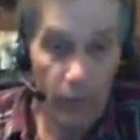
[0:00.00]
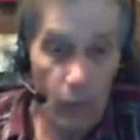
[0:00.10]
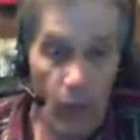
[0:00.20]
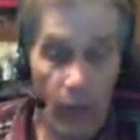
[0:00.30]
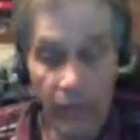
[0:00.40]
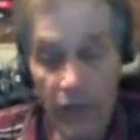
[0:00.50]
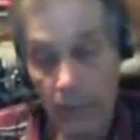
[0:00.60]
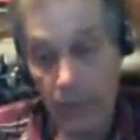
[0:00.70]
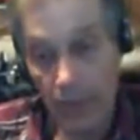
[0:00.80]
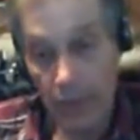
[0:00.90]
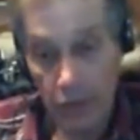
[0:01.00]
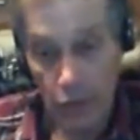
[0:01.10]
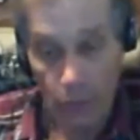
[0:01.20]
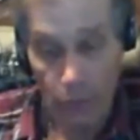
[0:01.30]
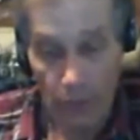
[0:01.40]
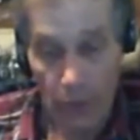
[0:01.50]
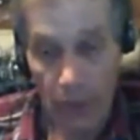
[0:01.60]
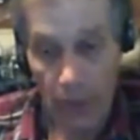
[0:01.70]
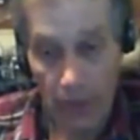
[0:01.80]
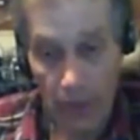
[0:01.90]
old wand vaporizer you put
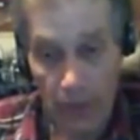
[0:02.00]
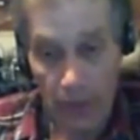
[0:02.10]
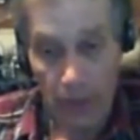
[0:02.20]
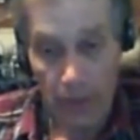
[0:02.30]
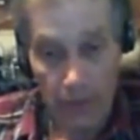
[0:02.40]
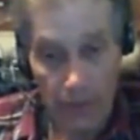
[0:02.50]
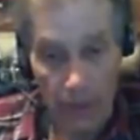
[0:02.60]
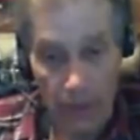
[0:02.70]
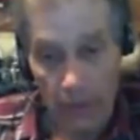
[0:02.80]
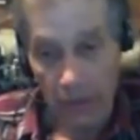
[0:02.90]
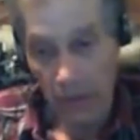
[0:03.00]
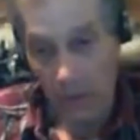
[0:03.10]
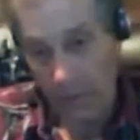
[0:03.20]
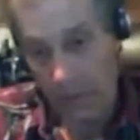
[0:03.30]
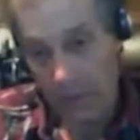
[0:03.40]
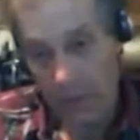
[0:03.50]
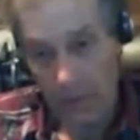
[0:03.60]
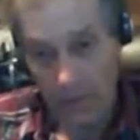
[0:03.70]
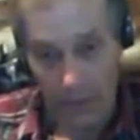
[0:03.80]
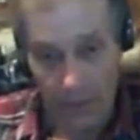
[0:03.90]
in it. You got, under
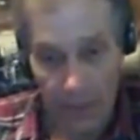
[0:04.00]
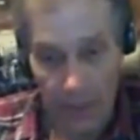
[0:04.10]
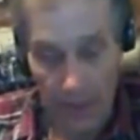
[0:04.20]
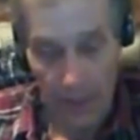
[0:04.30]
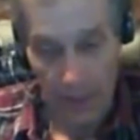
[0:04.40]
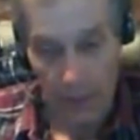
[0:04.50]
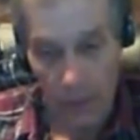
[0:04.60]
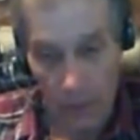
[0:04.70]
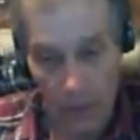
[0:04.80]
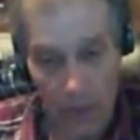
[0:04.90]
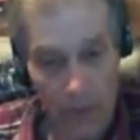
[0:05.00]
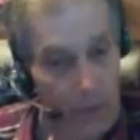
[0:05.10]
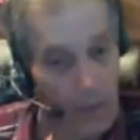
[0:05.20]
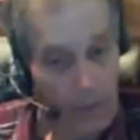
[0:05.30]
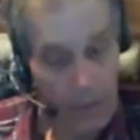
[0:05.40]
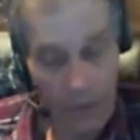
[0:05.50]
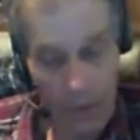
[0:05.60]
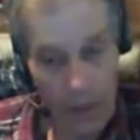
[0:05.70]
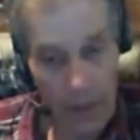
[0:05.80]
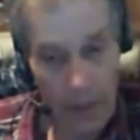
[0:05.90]
10, 15 hives, the wand does a
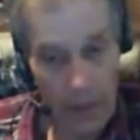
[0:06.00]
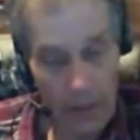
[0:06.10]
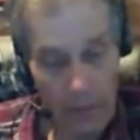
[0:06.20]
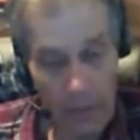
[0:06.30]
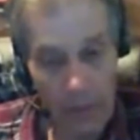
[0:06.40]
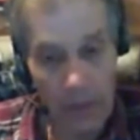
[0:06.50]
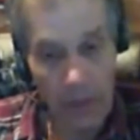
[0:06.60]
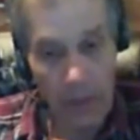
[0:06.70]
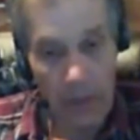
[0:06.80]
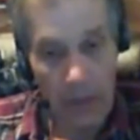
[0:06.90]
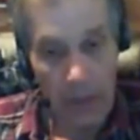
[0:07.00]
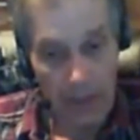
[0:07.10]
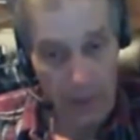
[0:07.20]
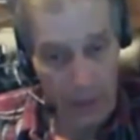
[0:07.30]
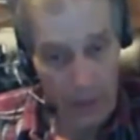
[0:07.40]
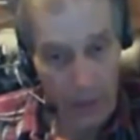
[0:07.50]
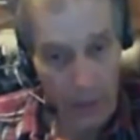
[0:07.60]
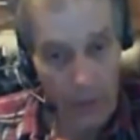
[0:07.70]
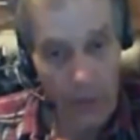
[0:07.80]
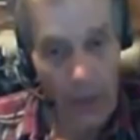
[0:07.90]
great job. It's just
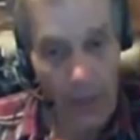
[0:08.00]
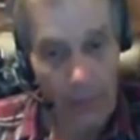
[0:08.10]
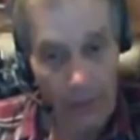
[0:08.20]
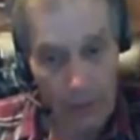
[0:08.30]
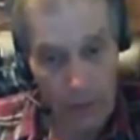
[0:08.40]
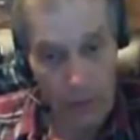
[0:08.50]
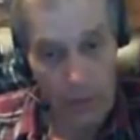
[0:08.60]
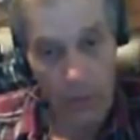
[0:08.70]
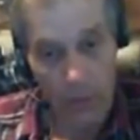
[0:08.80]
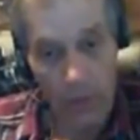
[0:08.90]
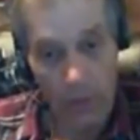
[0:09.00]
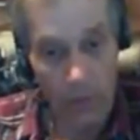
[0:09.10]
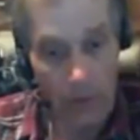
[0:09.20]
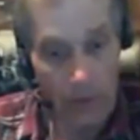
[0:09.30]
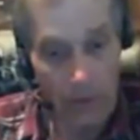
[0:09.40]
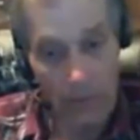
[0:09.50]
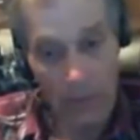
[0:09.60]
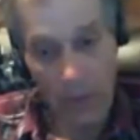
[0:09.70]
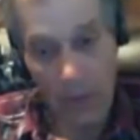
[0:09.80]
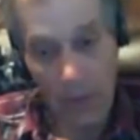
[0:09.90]
so time consuming when you run
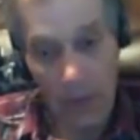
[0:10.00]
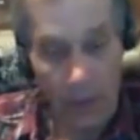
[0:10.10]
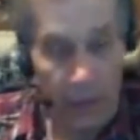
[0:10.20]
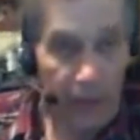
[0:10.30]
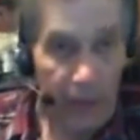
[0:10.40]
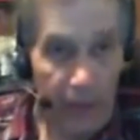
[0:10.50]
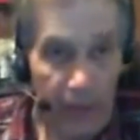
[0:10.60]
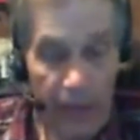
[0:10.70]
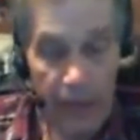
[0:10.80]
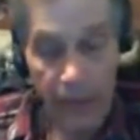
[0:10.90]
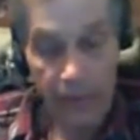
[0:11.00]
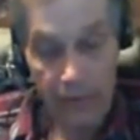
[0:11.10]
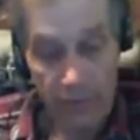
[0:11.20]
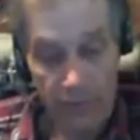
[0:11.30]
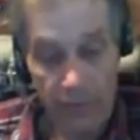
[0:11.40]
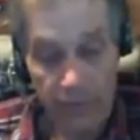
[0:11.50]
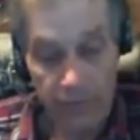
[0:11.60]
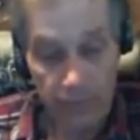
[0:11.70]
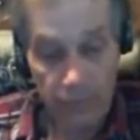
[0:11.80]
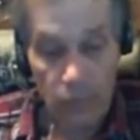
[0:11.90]
a couple 100 hives.
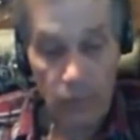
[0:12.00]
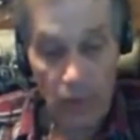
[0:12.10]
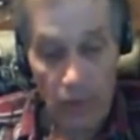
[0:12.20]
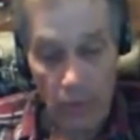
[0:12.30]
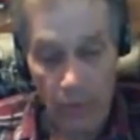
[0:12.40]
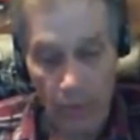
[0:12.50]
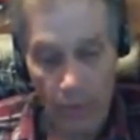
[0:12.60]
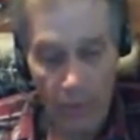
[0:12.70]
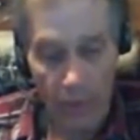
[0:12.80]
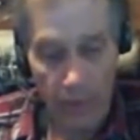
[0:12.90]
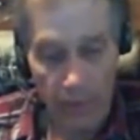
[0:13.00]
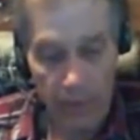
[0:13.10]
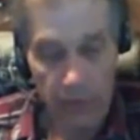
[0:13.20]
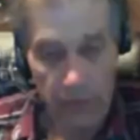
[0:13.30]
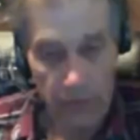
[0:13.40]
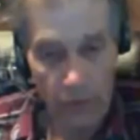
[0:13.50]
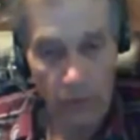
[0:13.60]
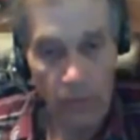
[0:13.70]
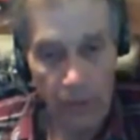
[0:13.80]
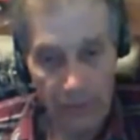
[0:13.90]
The Pro-Vape is
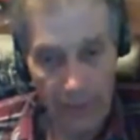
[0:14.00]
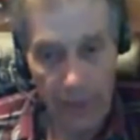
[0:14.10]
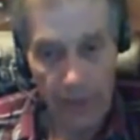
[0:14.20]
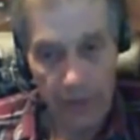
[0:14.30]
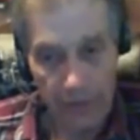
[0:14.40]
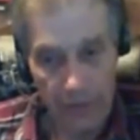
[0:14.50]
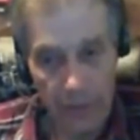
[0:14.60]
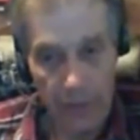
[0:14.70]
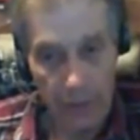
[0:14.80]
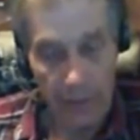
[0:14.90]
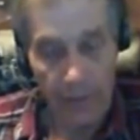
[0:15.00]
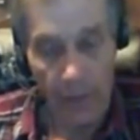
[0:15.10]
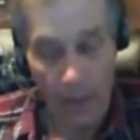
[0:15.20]
so much faster for me.